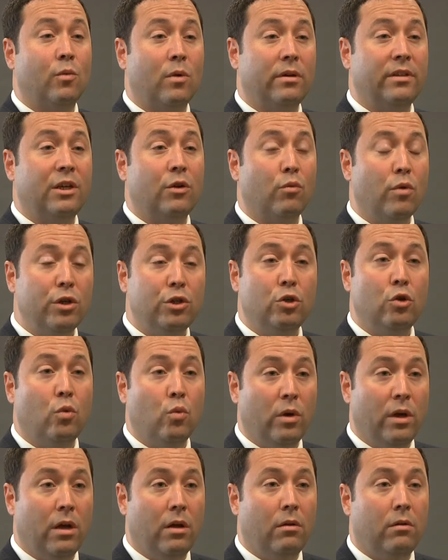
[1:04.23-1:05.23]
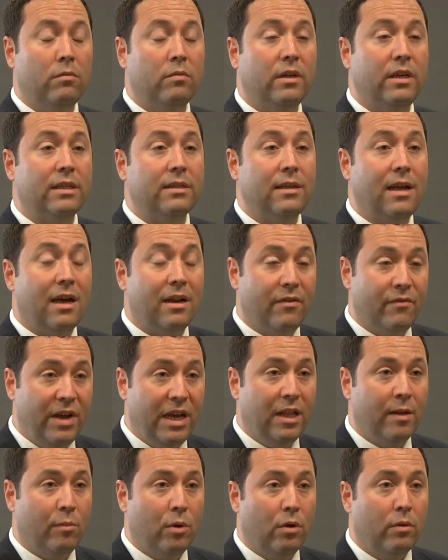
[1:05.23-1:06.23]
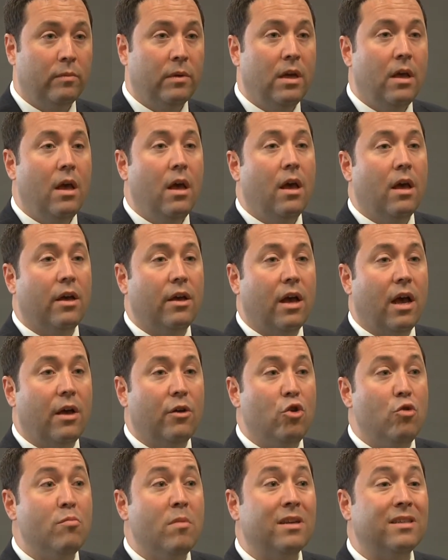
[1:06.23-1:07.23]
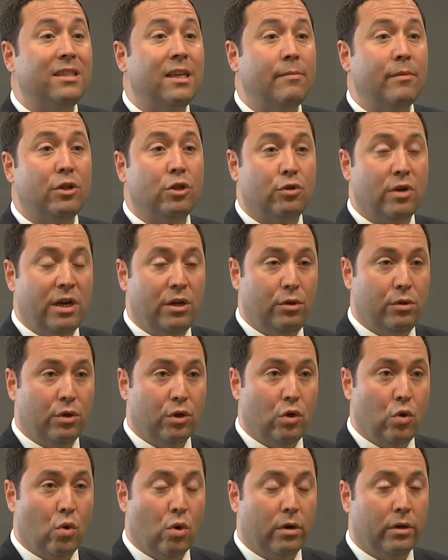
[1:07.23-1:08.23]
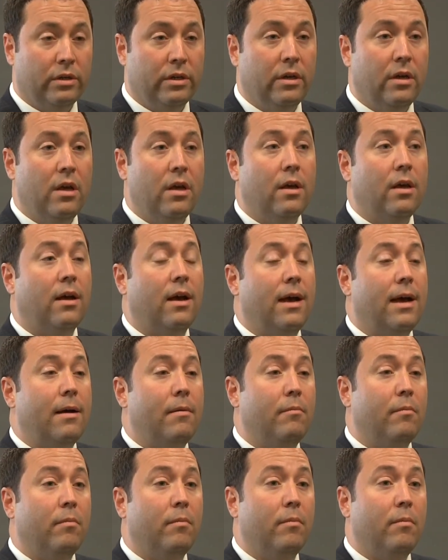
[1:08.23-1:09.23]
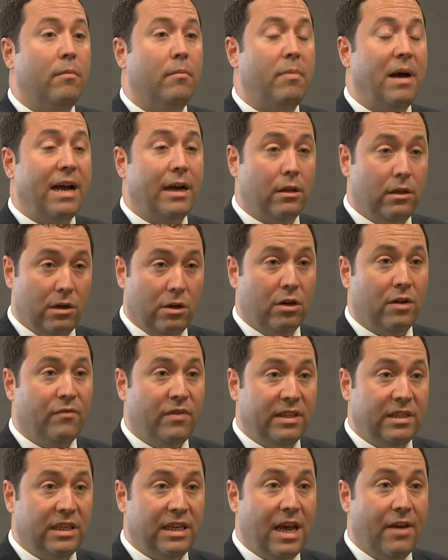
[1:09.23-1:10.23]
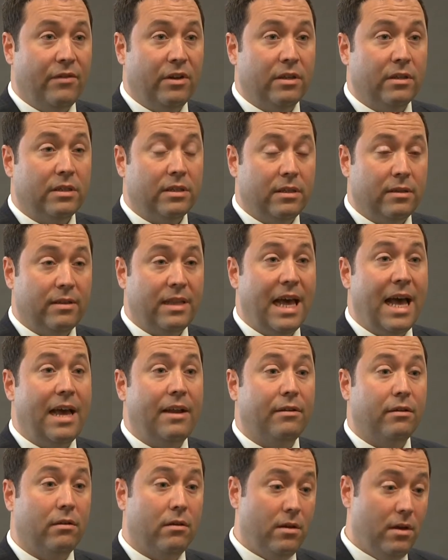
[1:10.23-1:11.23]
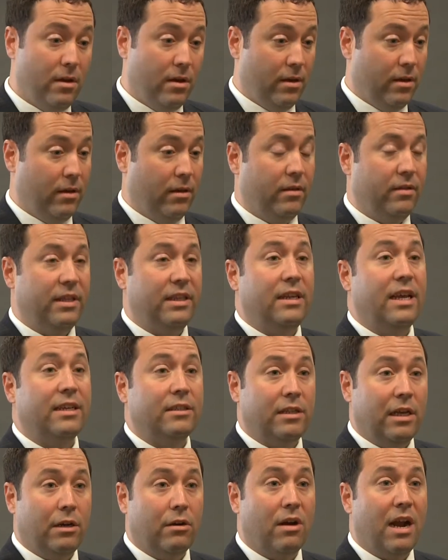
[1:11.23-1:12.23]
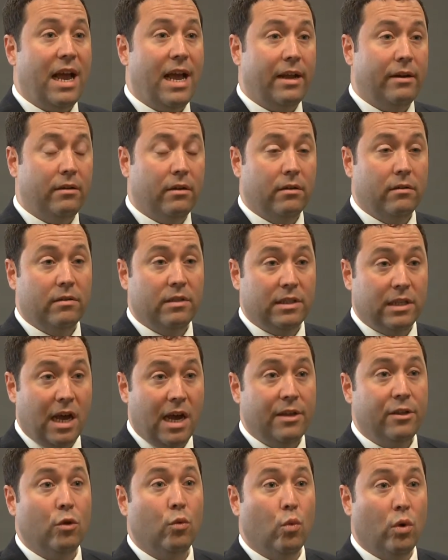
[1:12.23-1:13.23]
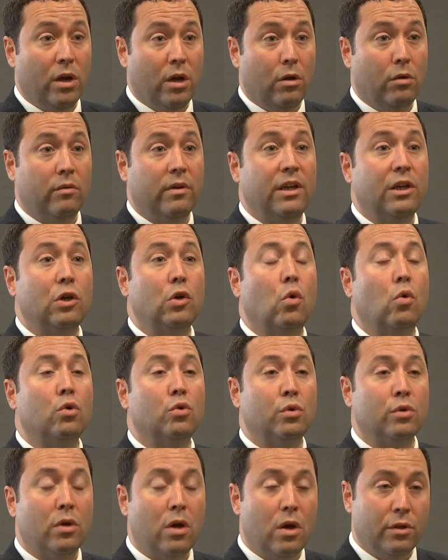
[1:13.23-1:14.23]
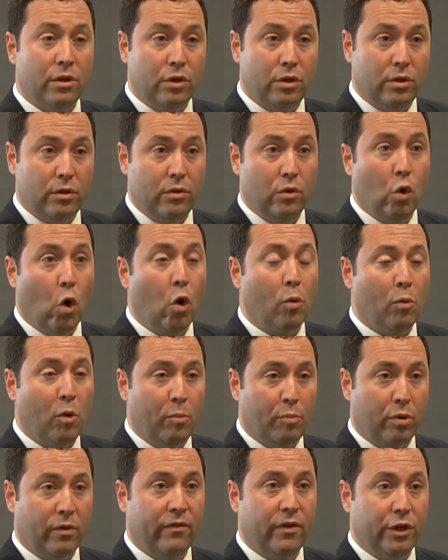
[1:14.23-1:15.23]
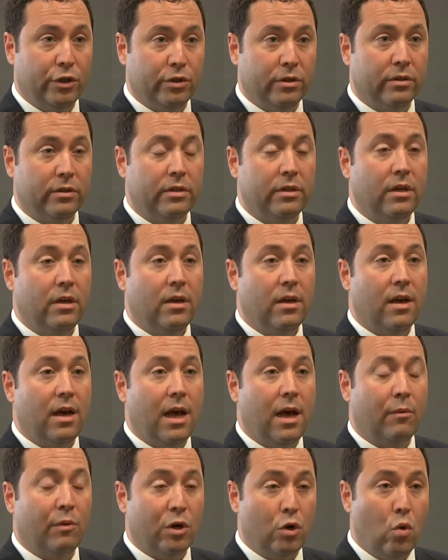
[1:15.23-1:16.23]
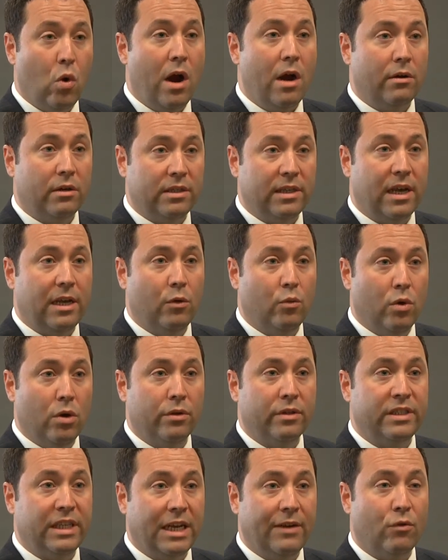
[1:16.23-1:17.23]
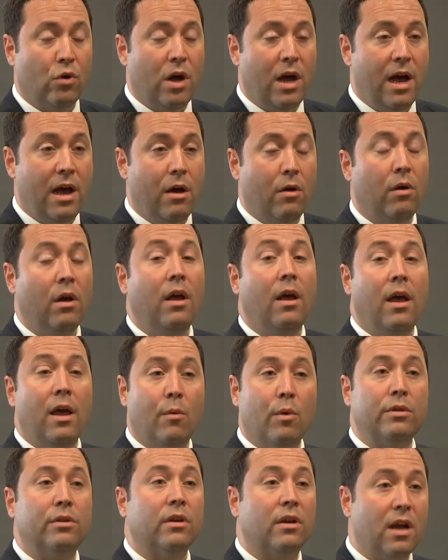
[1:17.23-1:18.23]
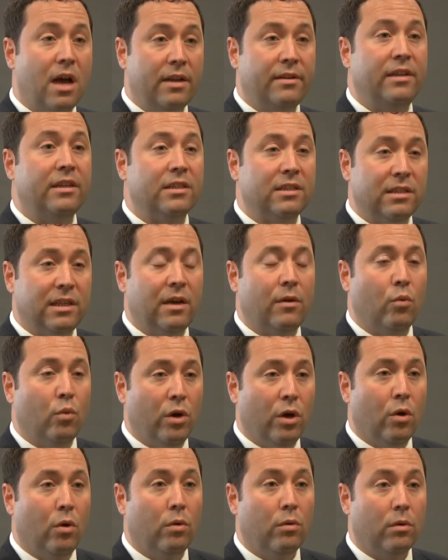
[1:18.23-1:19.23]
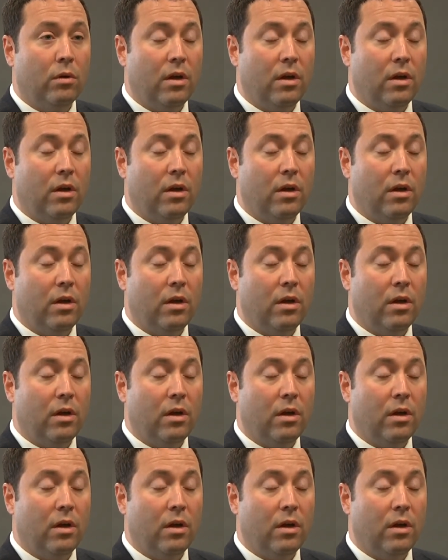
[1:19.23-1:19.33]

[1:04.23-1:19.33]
where the original will is not available, you must demonstrate to the court by clear and convincing evidence that the testator had signed the will in accordance with all the normal provisions required to sign a will in the state of Ohio and what the contents of that will